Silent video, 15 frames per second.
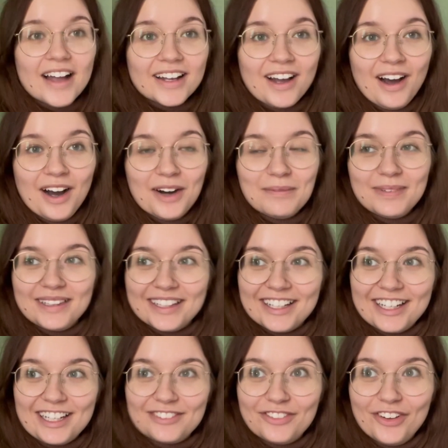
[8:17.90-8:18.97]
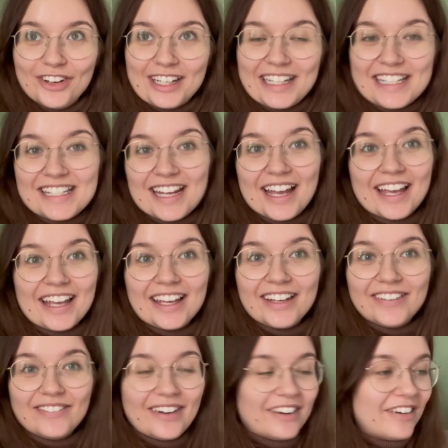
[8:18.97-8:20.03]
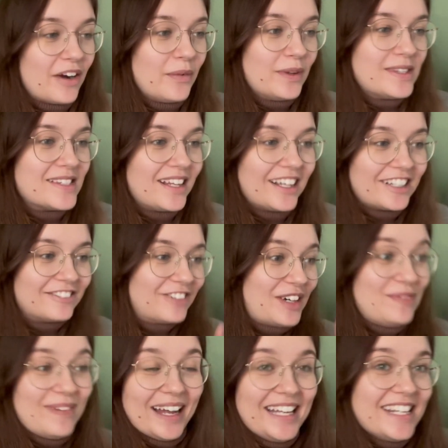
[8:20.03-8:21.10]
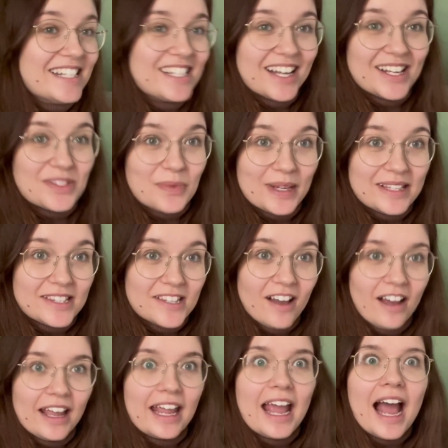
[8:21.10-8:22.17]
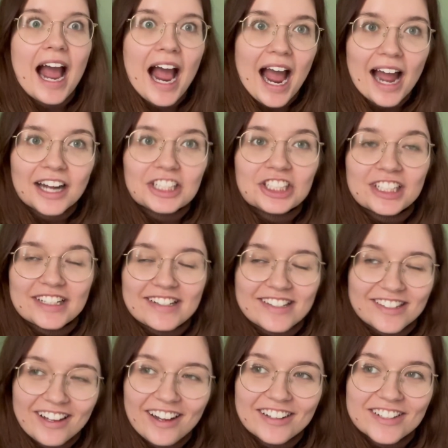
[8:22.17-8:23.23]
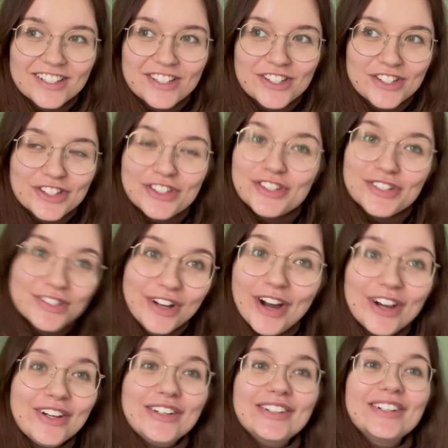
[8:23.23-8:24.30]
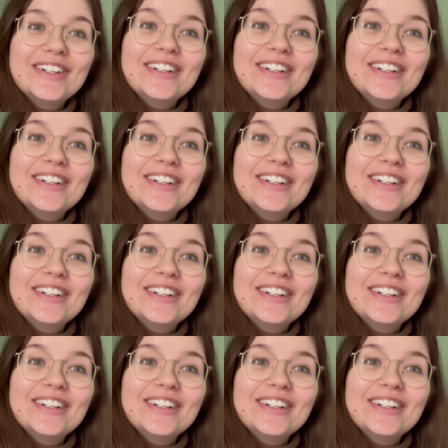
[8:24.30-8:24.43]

Can't believe on a day where I want to like romanticize winter, it actually starts to snow.